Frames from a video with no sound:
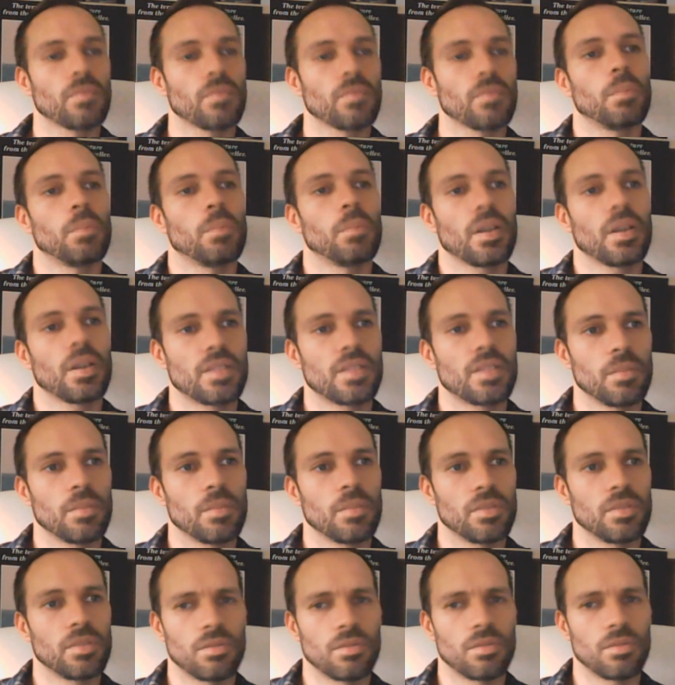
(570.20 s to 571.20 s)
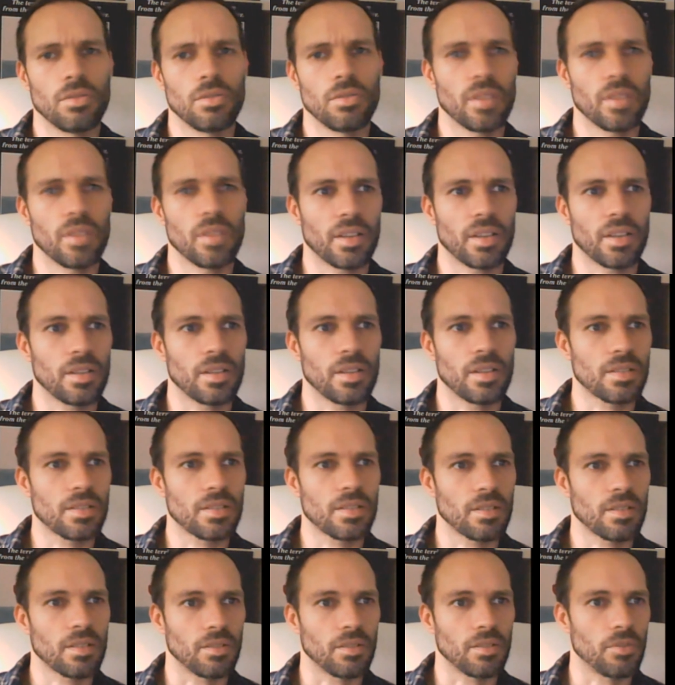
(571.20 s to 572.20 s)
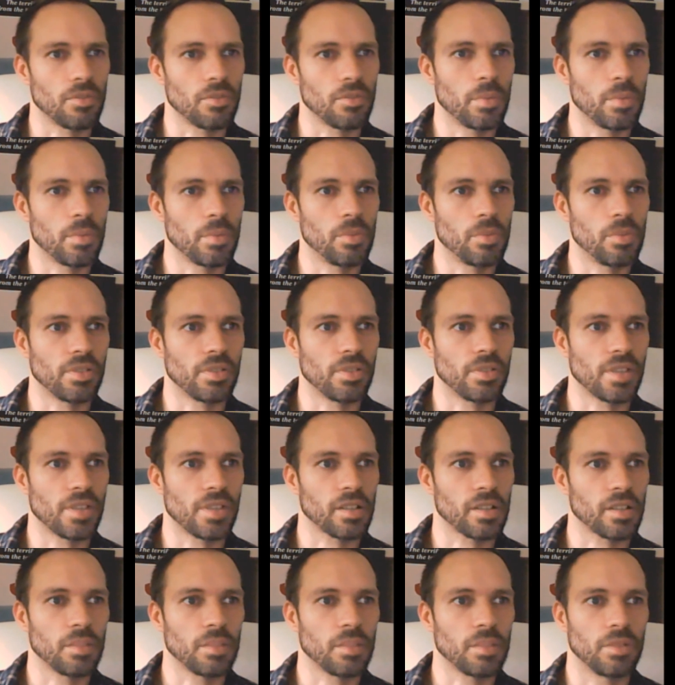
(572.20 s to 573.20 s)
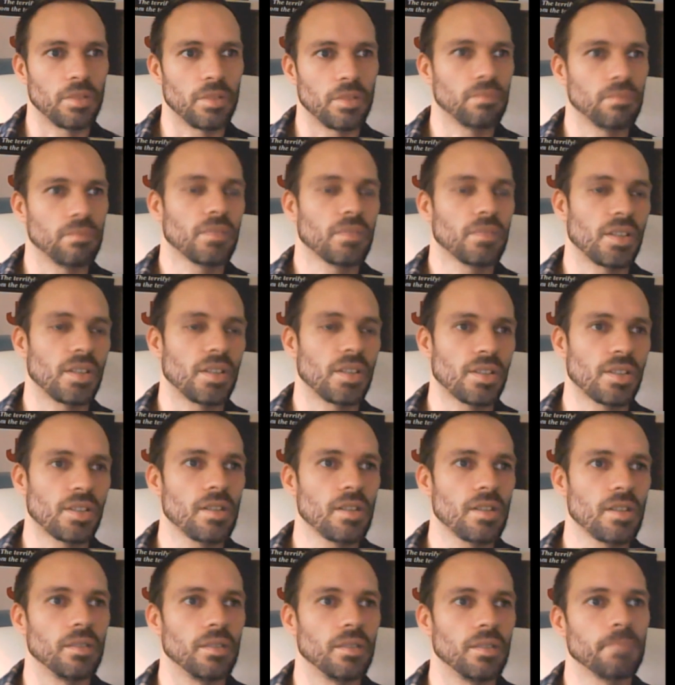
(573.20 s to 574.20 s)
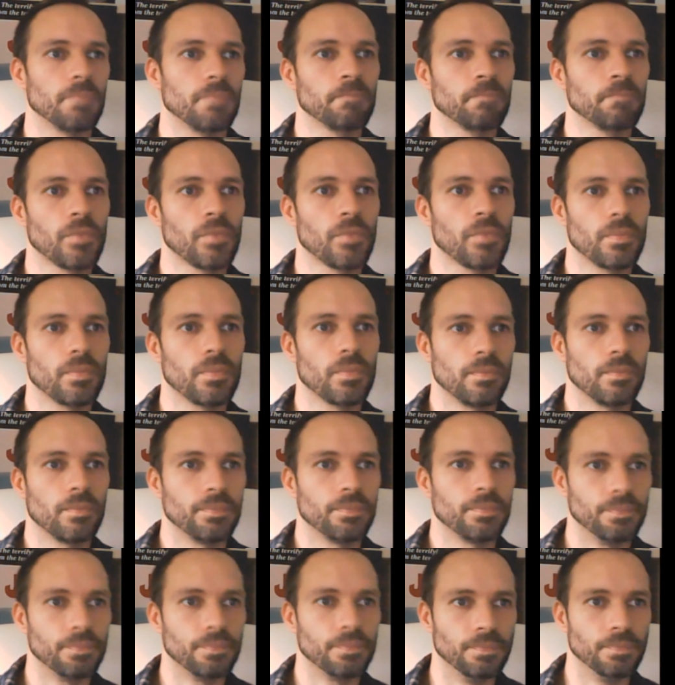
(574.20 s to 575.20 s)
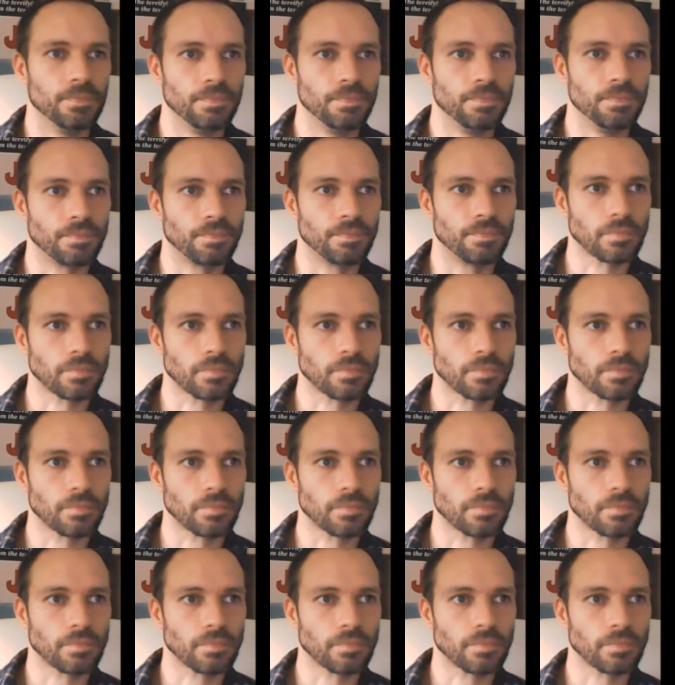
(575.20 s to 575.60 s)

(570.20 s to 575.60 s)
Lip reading: bites him into two, I guess. I don't remember exactly, but gets killed. So